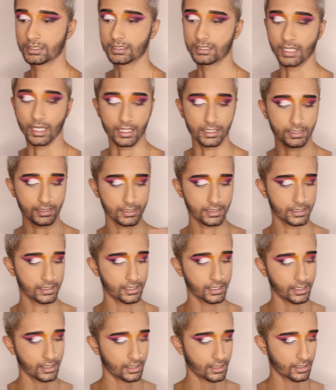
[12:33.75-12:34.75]
Yes.
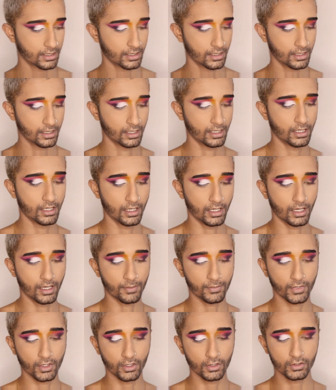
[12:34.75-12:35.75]

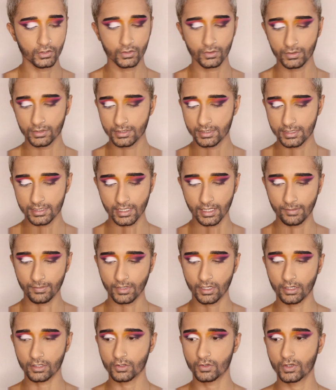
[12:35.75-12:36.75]
I'm gonna do the same
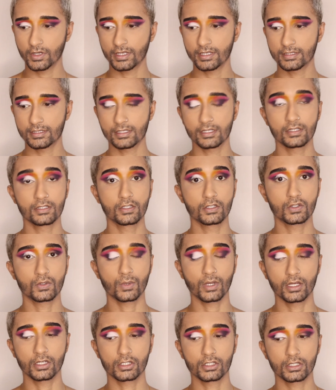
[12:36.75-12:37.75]
cut crease
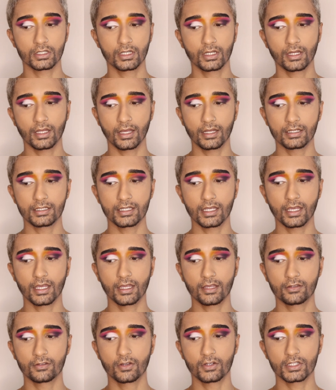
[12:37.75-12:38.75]
situation and
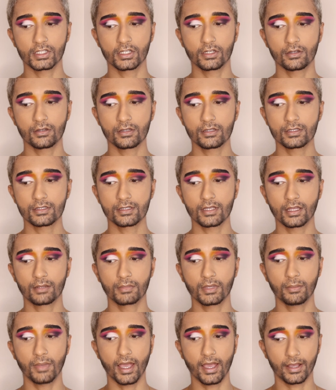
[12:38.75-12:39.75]
take 30 years and
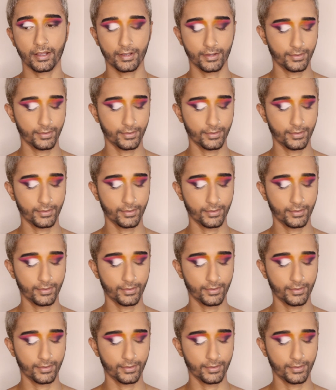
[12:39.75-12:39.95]
be back.